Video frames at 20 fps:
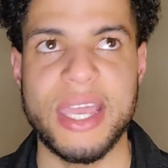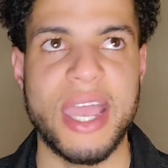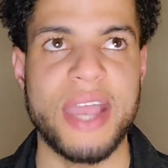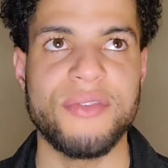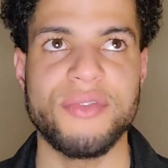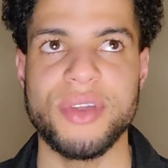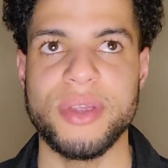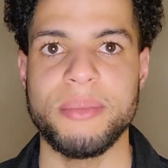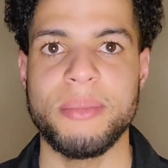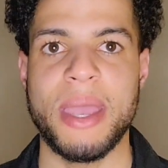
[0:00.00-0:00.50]

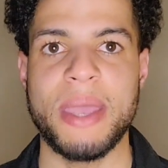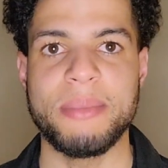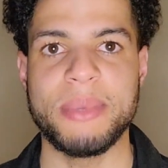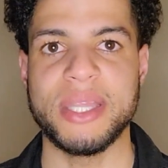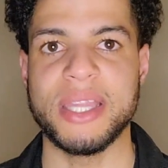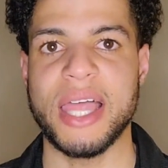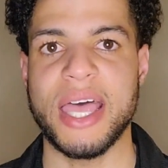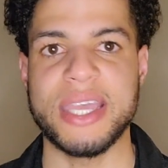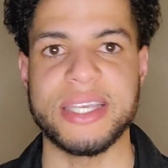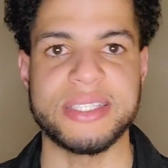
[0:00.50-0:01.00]
every maybe
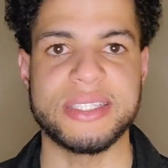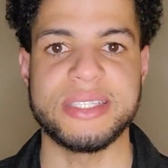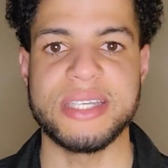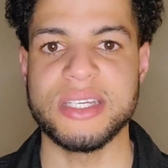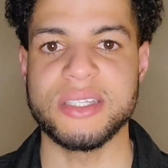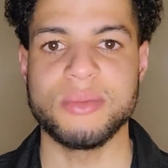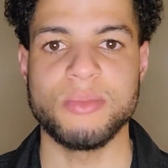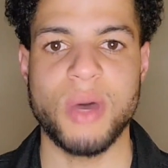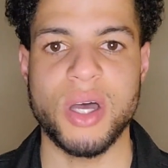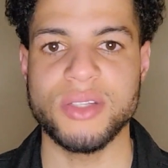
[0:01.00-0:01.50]
like
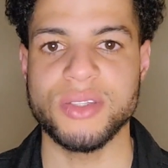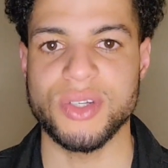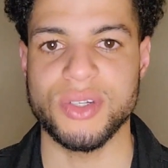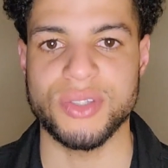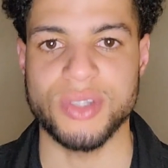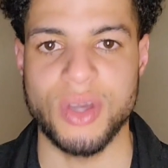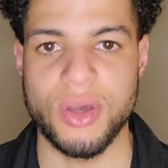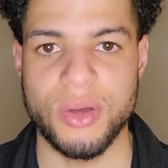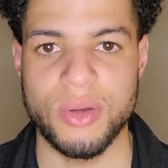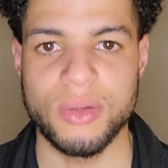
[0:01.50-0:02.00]
6 months or
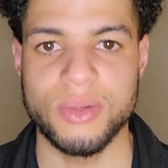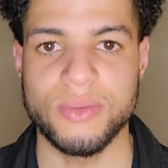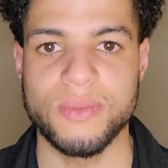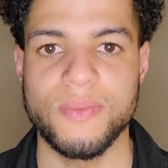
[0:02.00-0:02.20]
so.